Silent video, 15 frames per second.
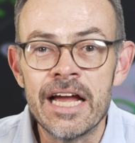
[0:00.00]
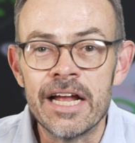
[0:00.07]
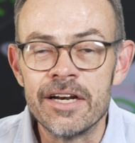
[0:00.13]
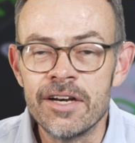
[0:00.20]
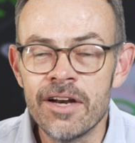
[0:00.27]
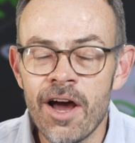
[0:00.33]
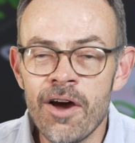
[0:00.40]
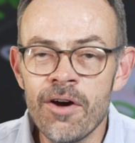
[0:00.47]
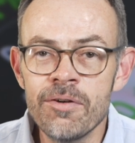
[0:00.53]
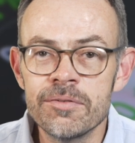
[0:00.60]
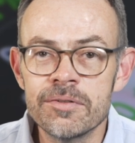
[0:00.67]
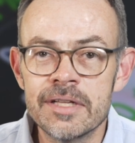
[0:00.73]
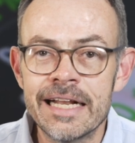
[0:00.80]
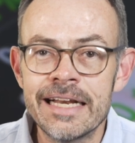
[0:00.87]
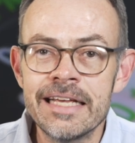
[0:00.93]
no
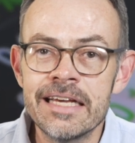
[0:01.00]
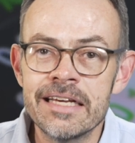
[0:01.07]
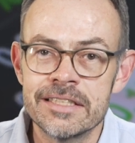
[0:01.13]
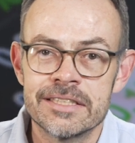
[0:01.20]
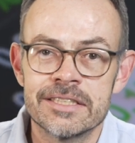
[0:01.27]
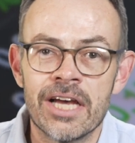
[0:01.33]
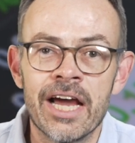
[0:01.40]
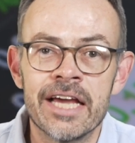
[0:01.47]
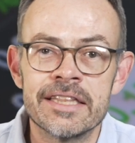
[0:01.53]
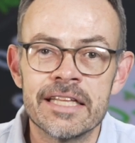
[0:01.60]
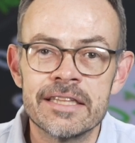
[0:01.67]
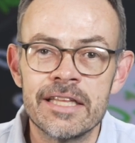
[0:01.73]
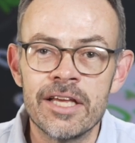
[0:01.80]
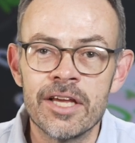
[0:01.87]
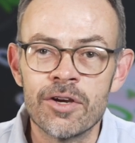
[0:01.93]
clear sign
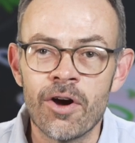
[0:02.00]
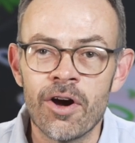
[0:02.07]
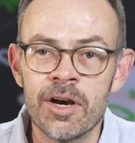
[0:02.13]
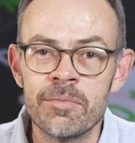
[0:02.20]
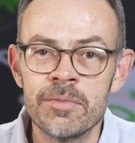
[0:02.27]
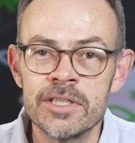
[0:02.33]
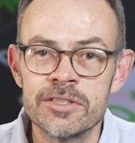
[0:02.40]
that the economy